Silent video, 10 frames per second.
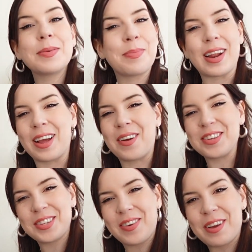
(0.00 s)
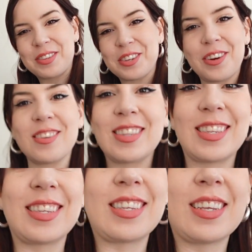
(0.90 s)
but I also have
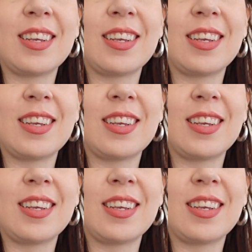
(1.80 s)
skirts